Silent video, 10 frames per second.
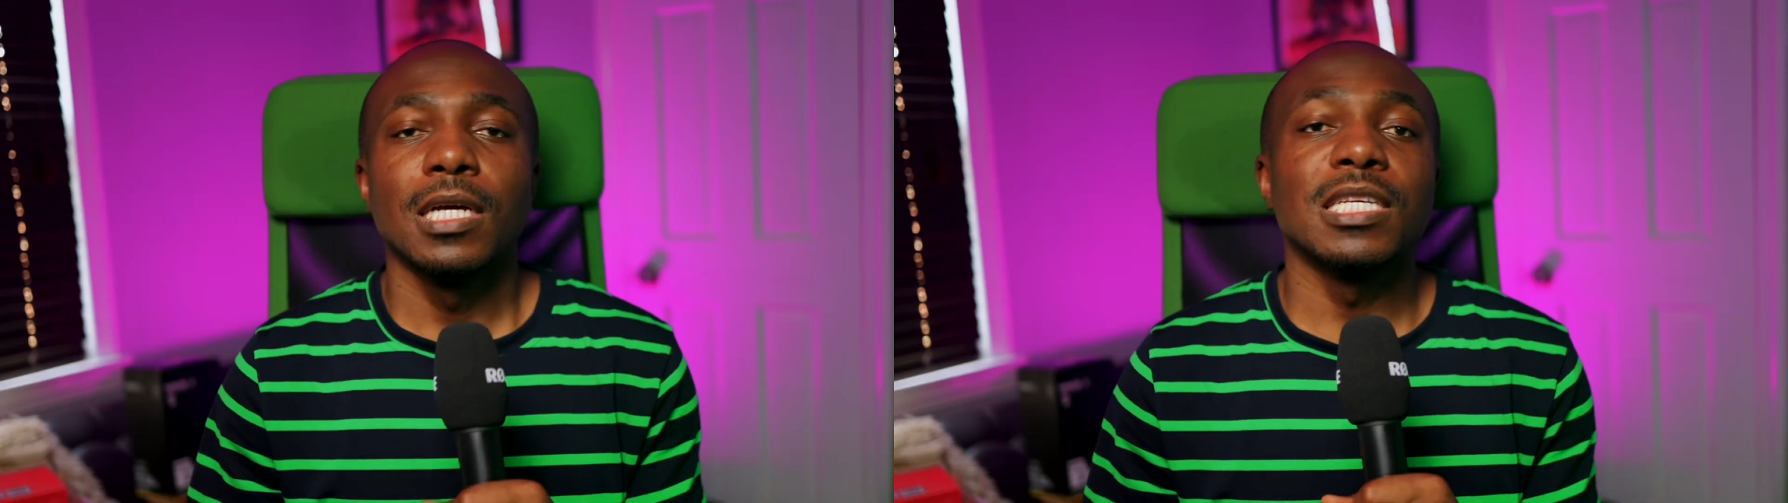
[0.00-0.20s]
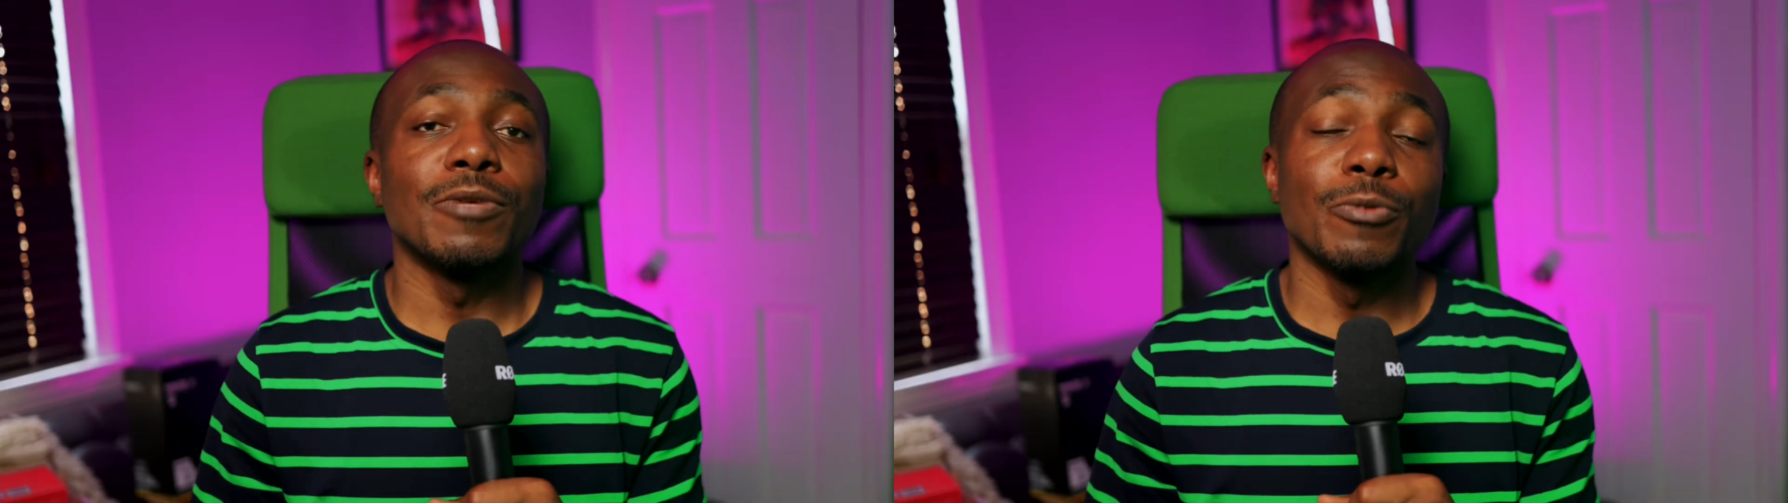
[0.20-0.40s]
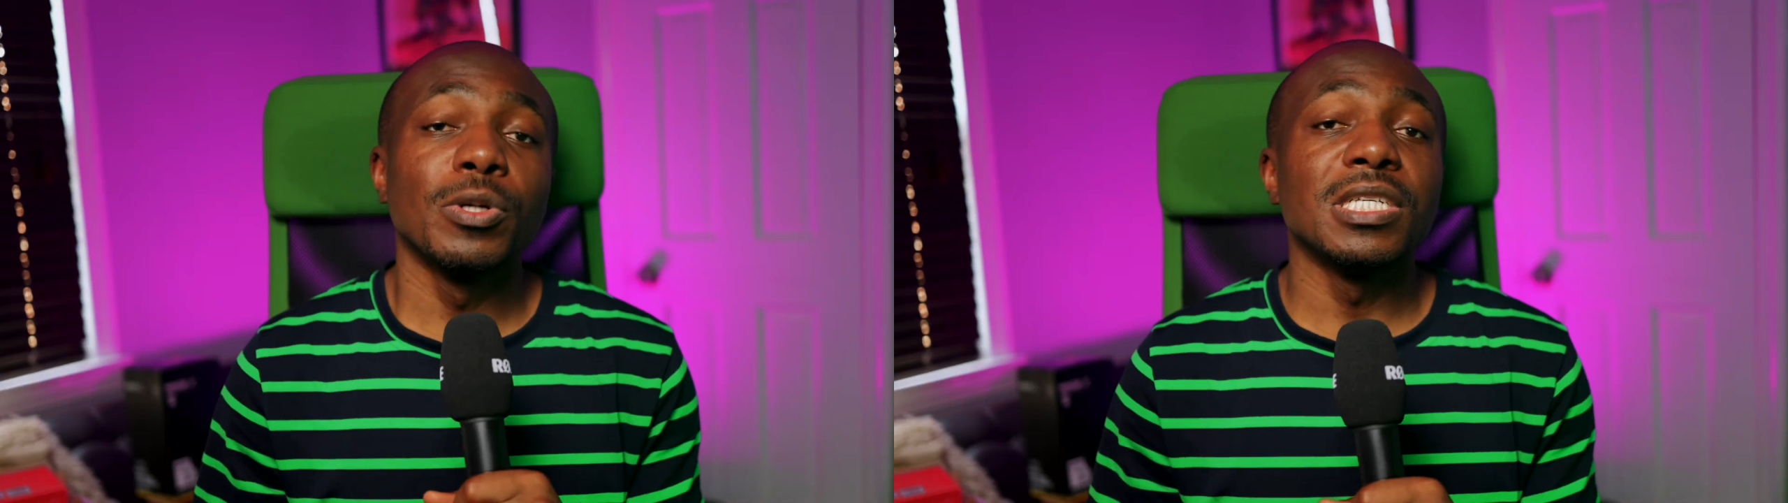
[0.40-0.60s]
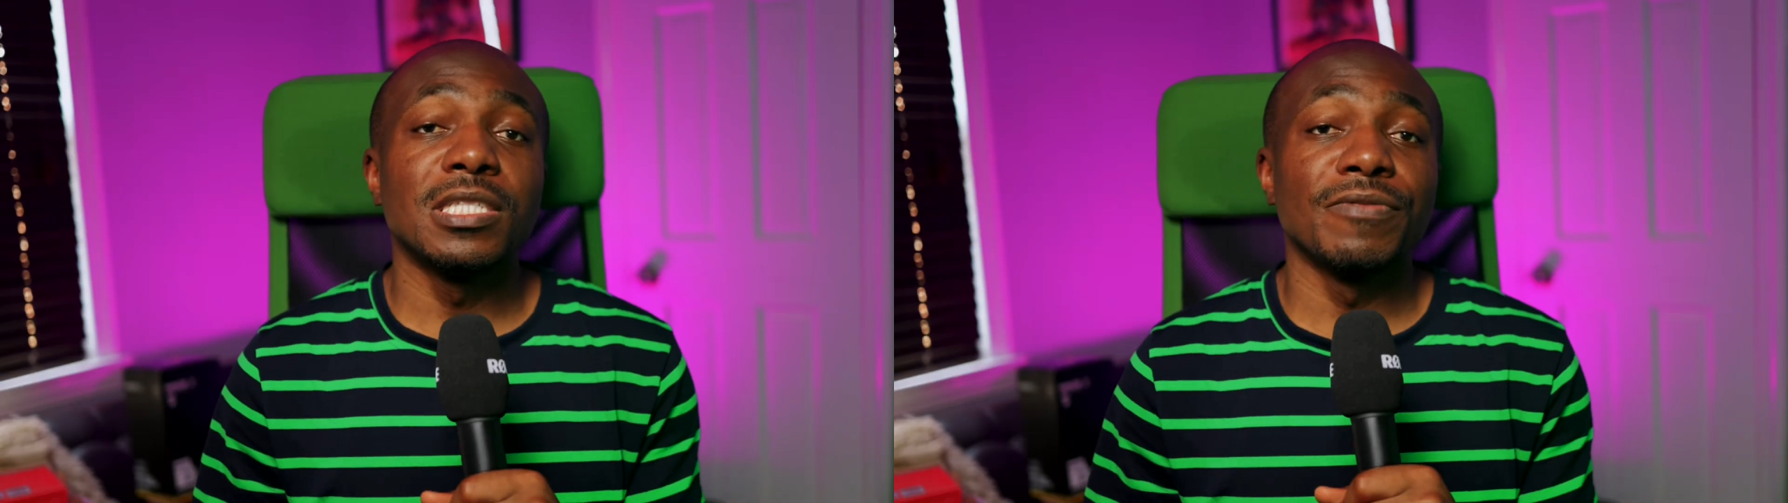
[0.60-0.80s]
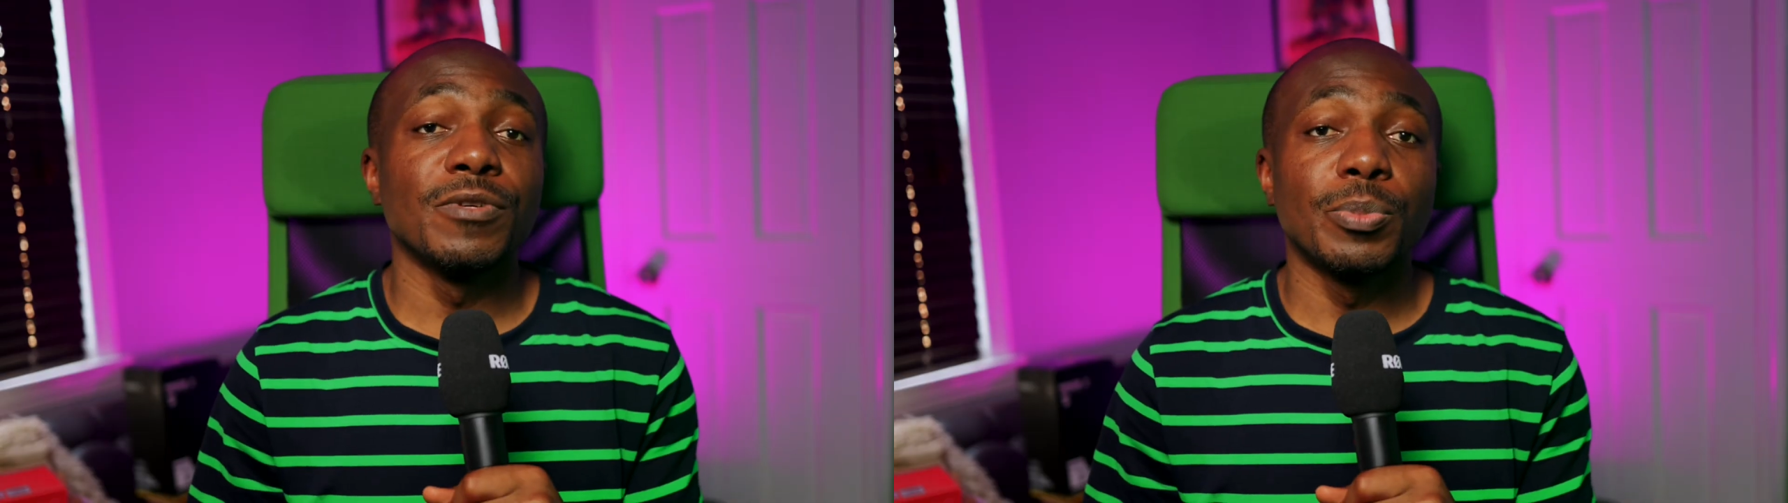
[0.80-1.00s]
The Rode
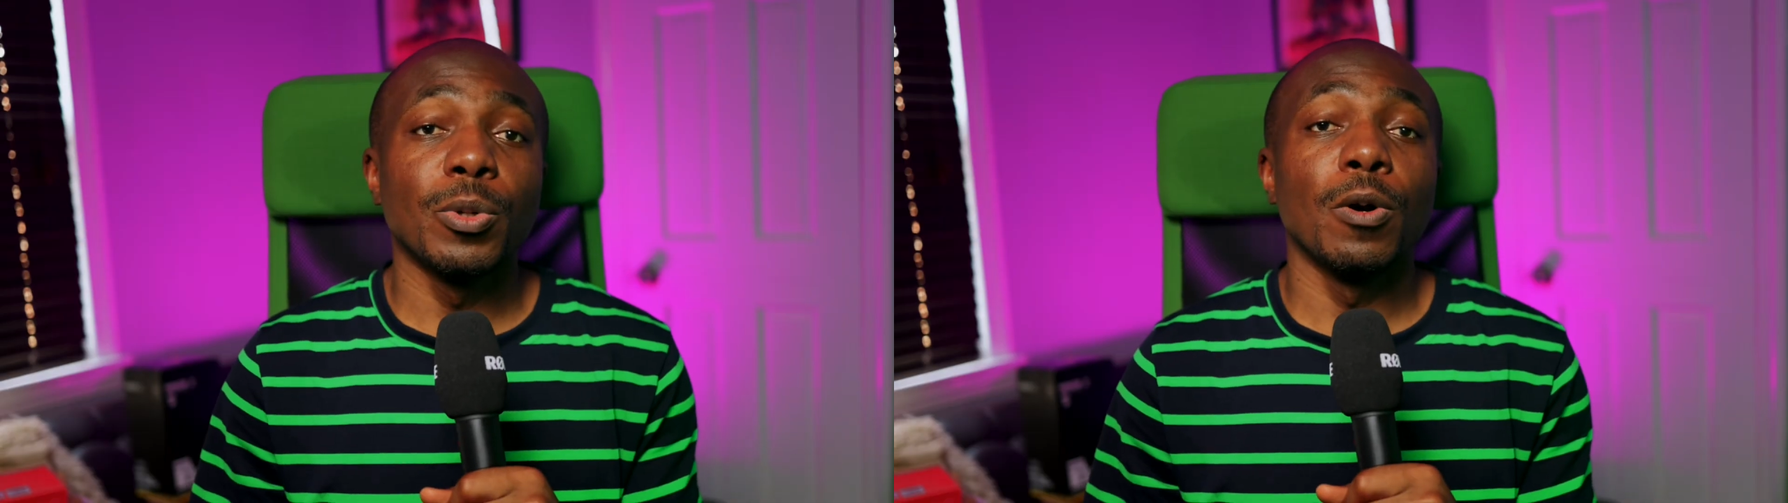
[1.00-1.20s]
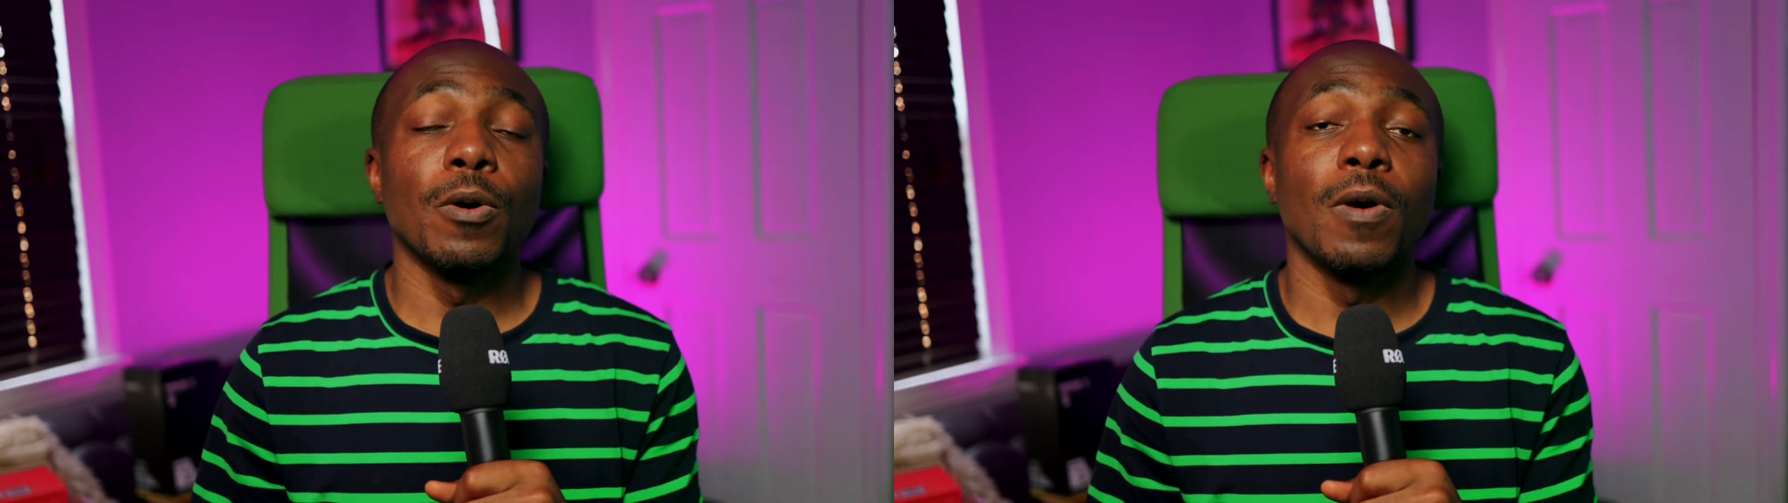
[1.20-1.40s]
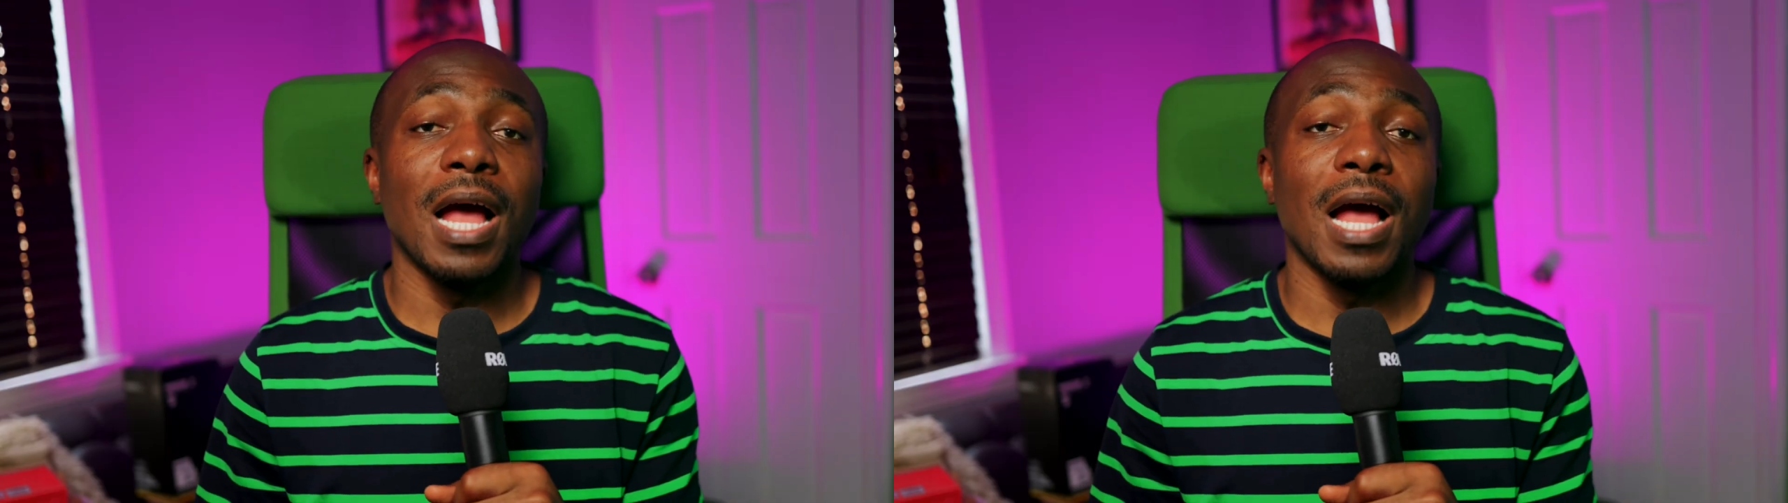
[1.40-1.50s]
Interview Pro